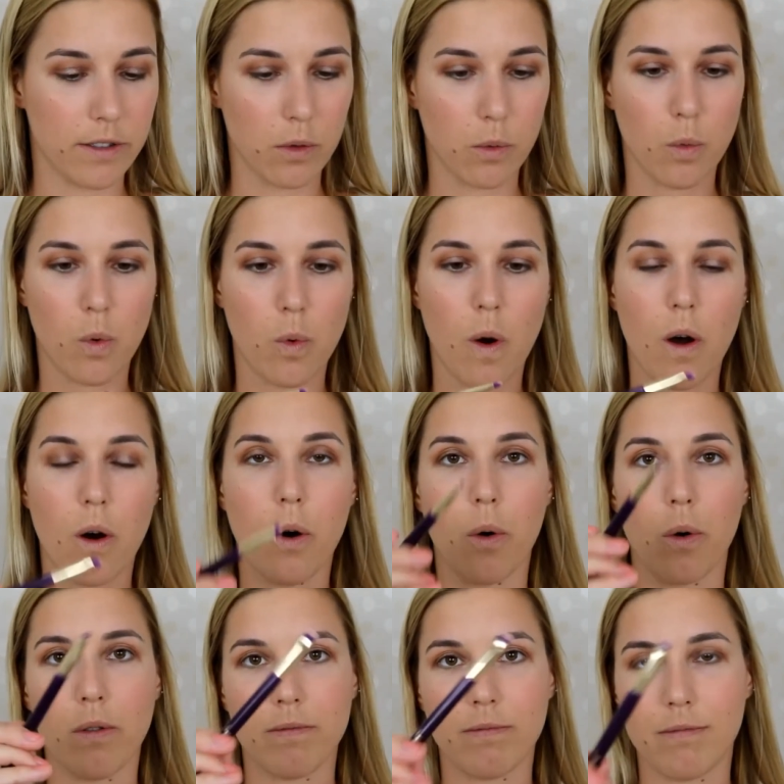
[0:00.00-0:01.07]

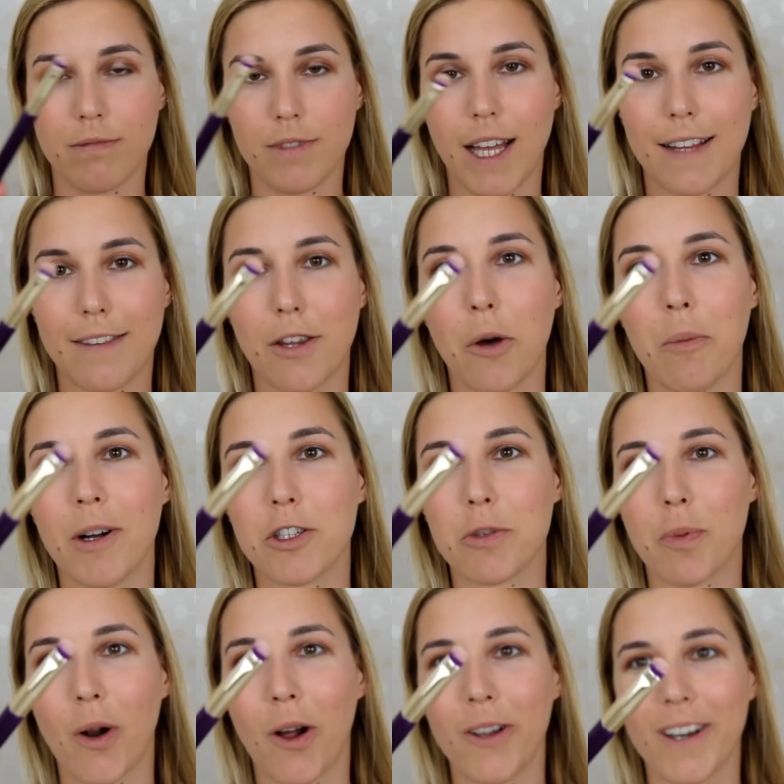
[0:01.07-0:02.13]
Whoa, that's so much
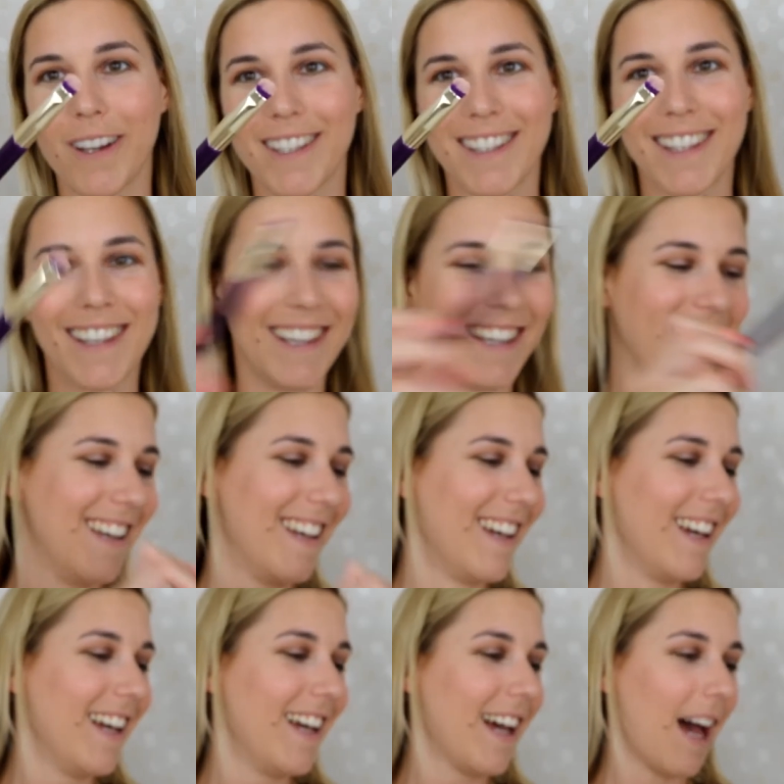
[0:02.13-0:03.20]
product.
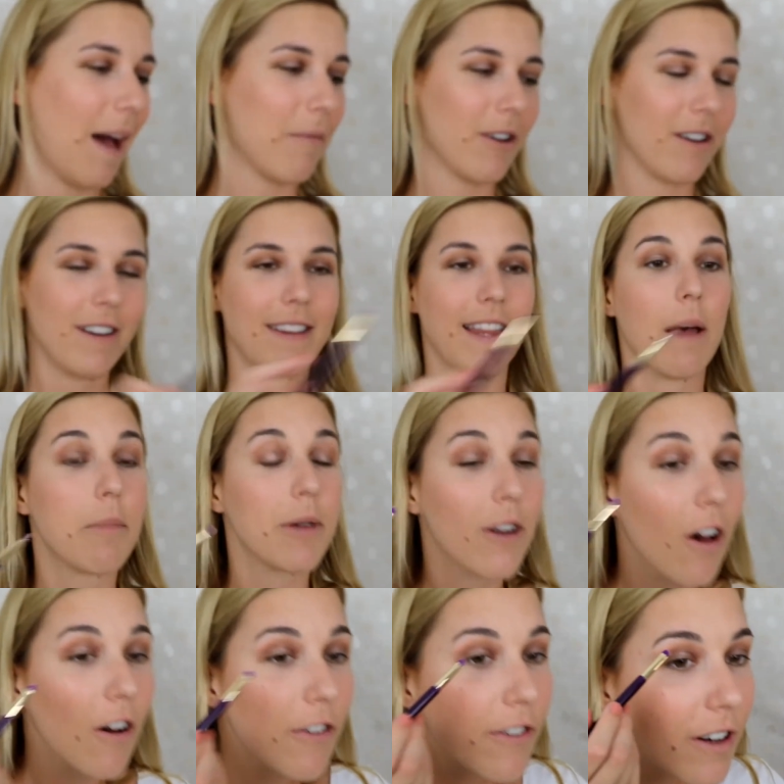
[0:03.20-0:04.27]
I'm gonna tap it
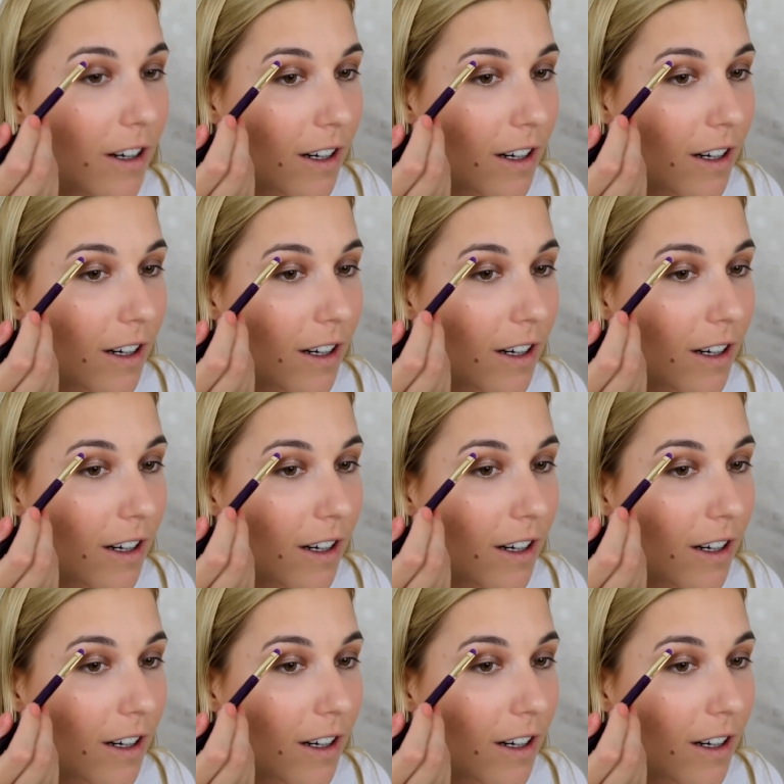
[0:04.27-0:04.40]
off.